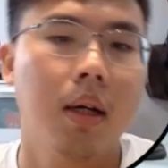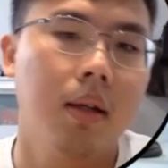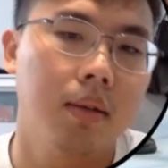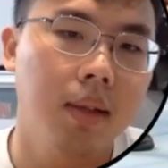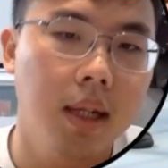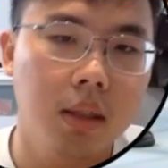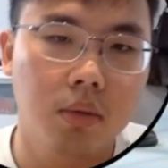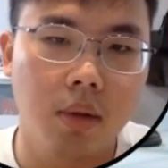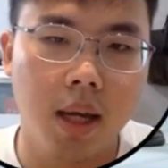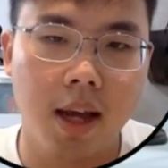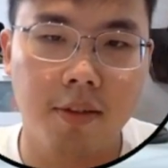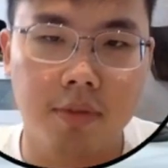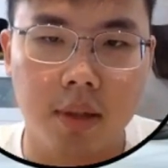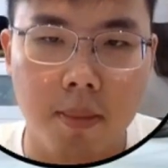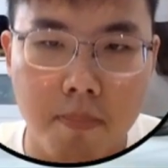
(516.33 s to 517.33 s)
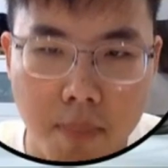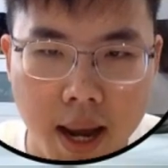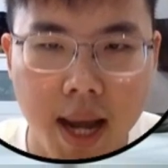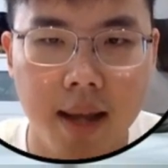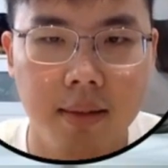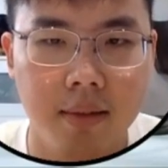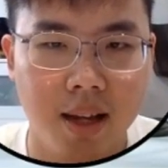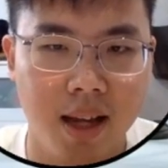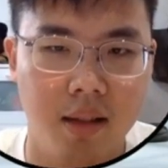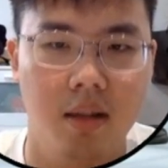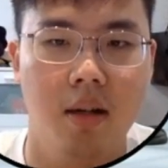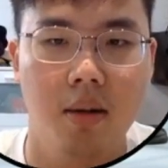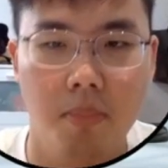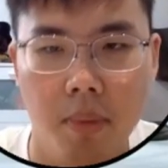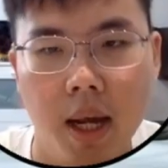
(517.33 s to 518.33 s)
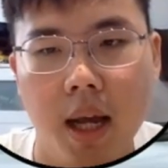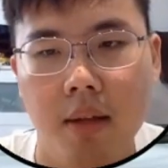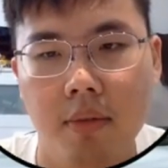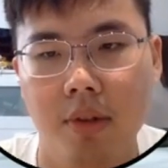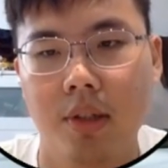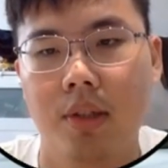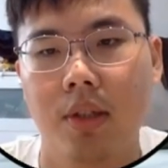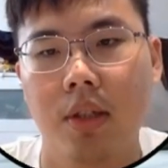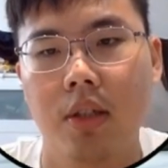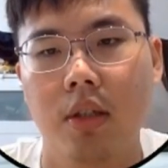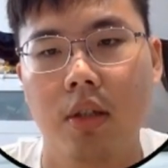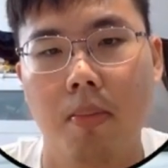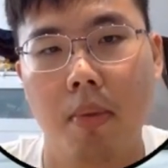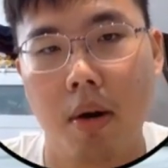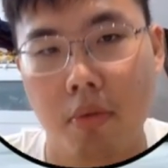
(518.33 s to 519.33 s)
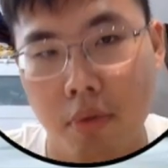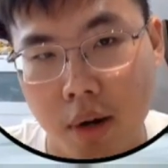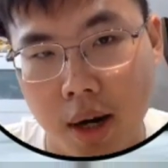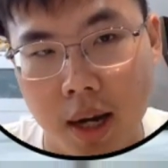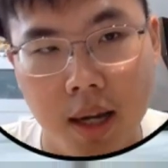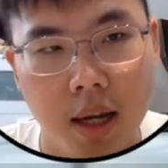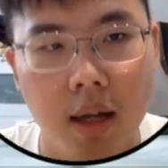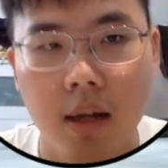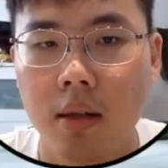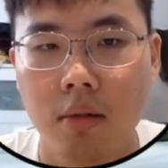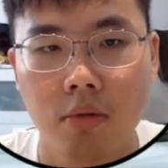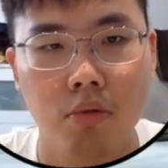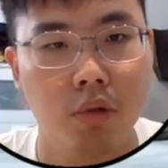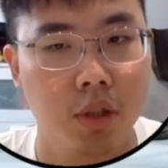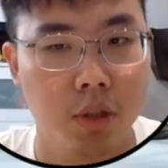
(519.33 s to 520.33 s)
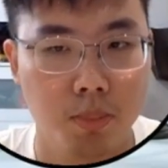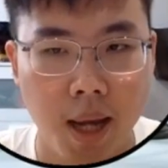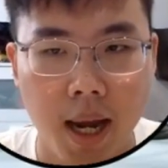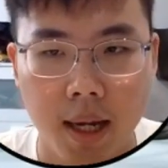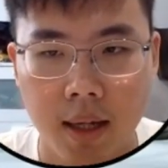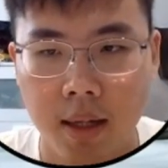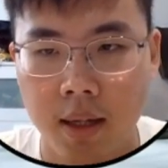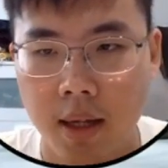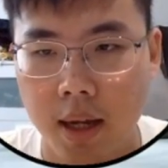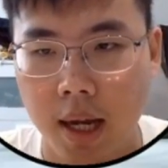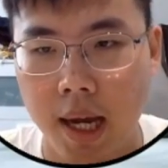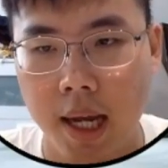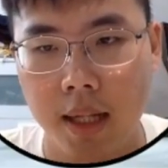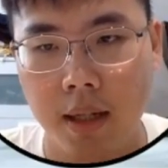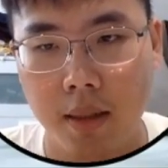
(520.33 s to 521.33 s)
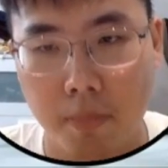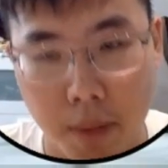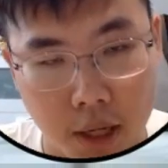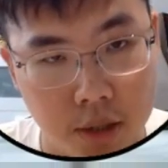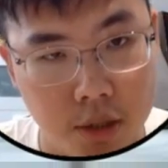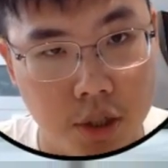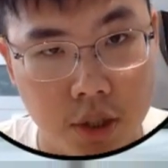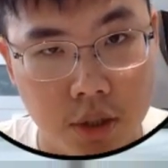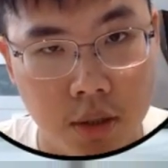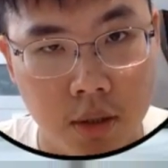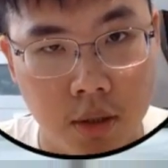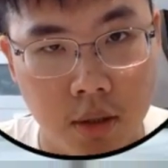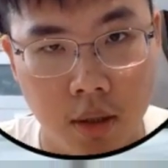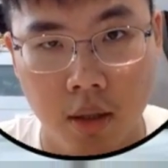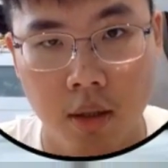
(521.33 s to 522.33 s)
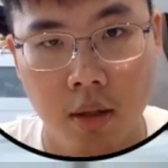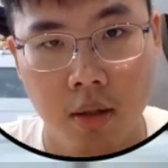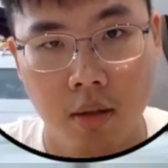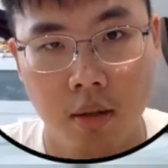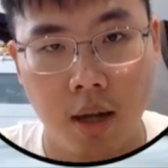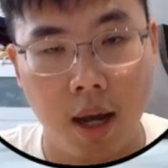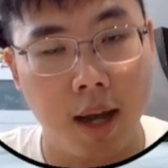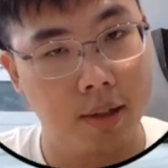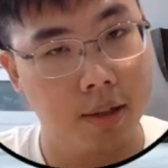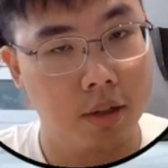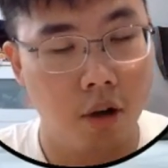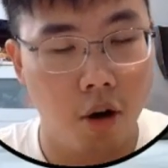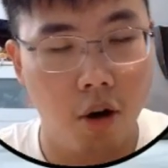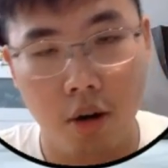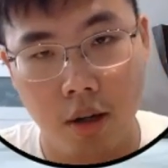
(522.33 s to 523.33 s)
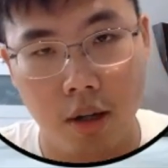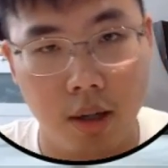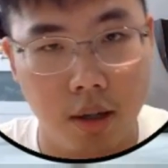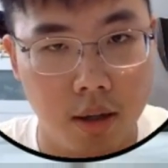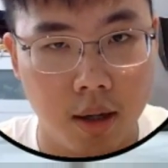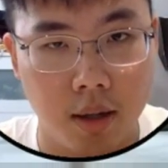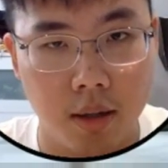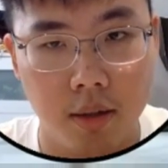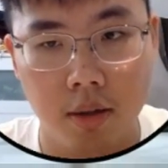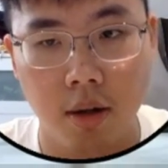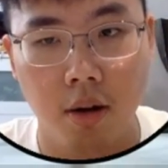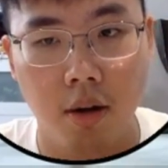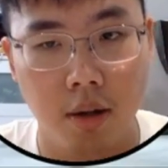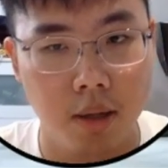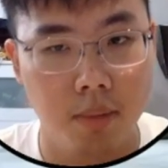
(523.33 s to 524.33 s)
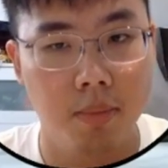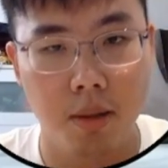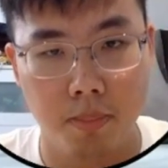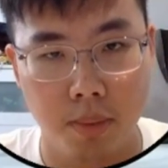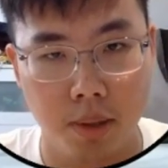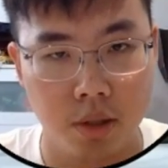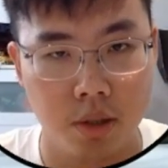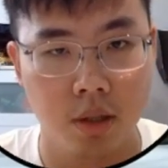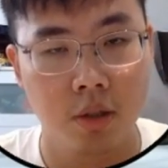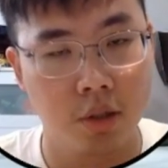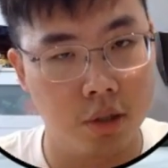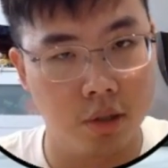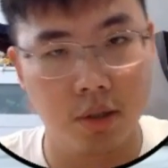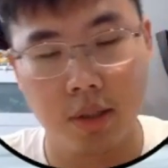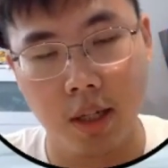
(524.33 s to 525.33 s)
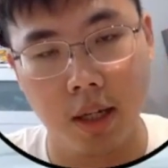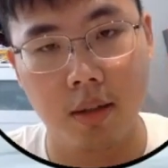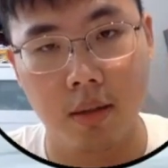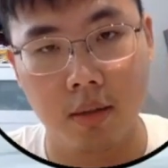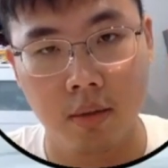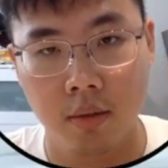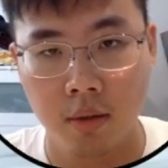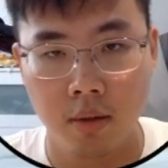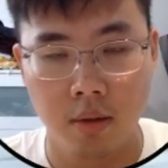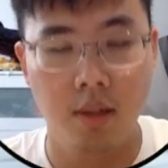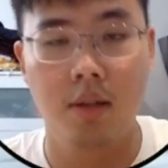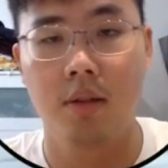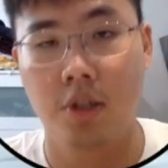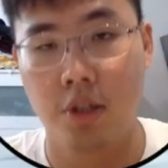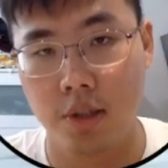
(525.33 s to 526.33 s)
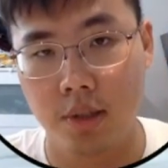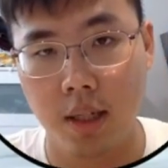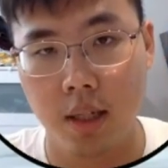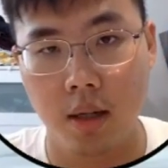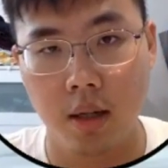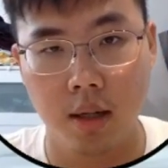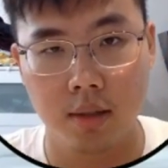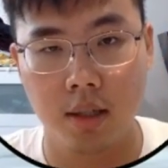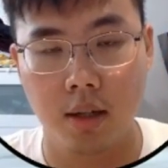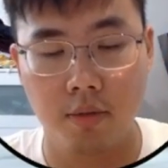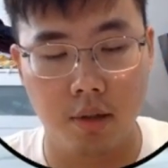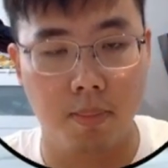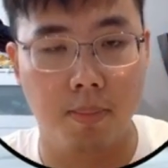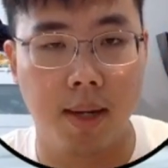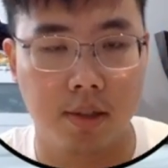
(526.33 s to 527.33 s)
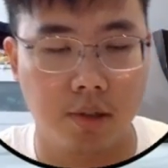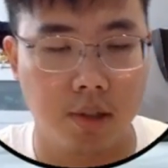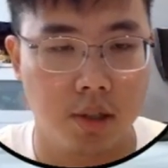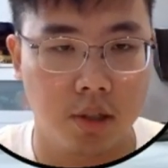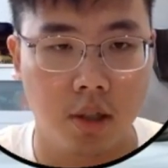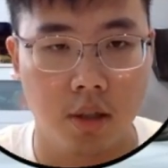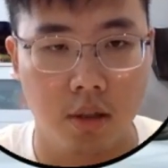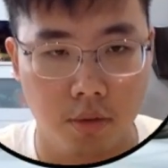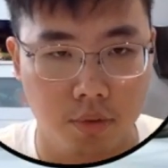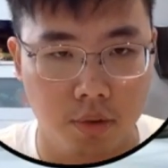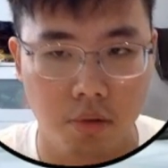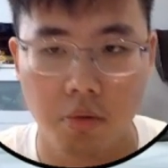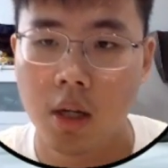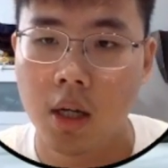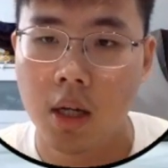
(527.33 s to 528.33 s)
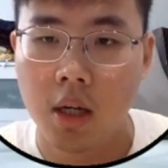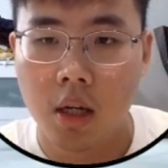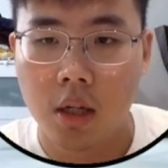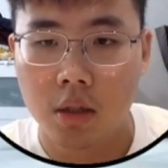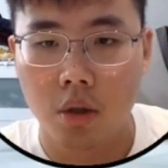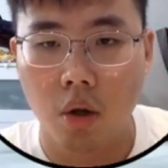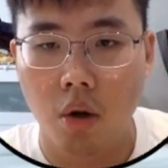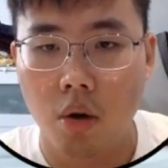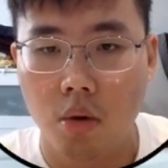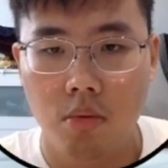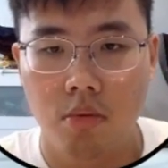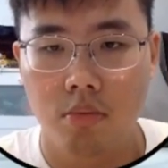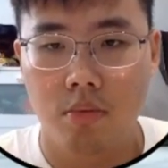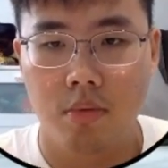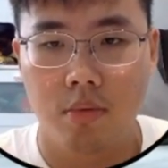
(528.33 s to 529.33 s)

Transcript: Next, we have the man and her man versus Mariah, who is back, and her bitch. I didn't call him her bitch. She said it herself in the backstage interview. So